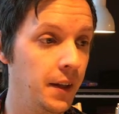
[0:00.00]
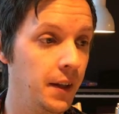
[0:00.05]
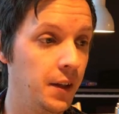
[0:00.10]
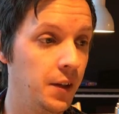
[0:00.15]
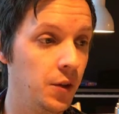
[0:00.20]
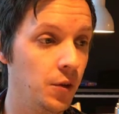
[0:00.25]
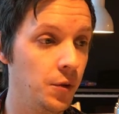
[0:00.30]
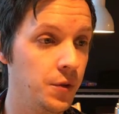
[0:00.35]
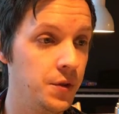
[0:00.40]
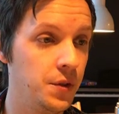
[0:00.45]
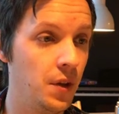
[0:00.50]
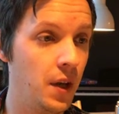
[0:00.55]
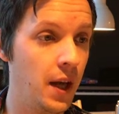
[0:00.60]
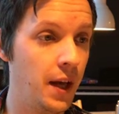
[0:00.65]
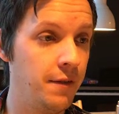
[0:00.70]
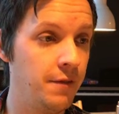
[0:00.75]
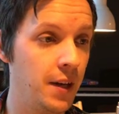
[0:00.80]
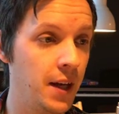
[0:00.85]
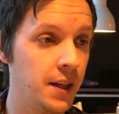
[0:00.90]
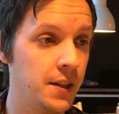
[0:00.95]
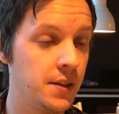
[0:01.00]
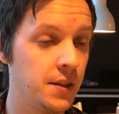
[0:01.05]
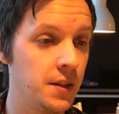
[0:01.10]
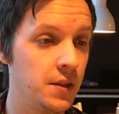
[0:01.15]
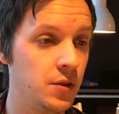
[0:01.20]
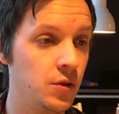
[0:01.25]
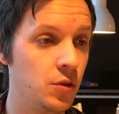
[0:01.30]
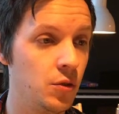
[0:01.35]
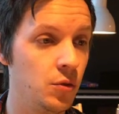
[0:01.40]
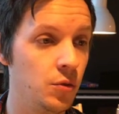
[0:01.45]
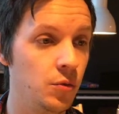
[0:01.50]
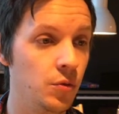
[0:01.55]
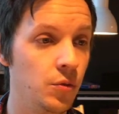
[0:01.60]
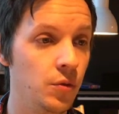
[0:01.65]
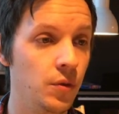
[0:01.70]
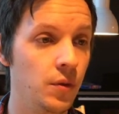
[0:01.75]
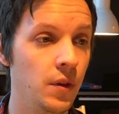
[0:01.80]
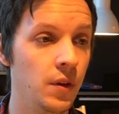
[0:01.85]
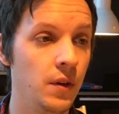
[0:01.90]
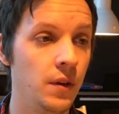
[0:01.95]
You also have access
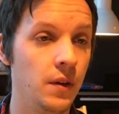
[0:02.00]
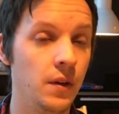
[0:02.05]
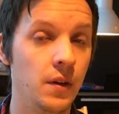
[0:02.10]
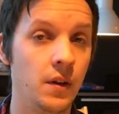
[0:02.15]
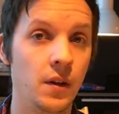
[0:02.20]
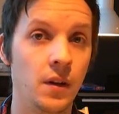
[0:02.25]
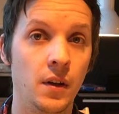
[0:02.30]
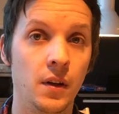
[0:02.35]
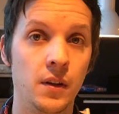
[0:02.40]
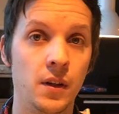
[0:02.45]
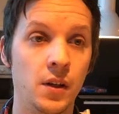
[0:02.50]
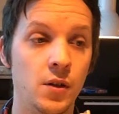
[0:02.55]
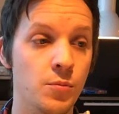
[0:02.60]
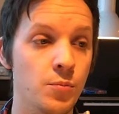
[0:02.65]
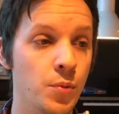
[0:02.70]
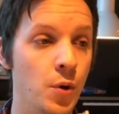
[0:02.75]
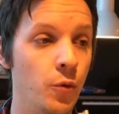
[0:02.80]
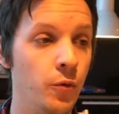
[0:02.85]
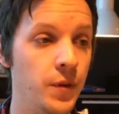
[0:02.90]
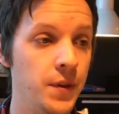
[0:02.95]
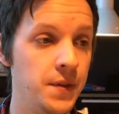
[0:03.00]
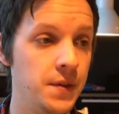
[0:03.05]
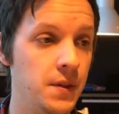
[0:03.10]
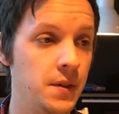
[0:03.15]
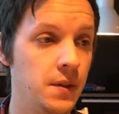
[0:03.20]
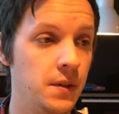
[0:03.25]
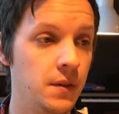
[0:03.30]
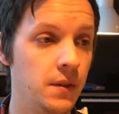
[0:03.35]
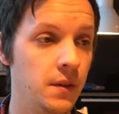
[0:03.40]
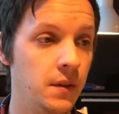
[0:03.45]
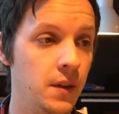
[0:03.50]
to the components.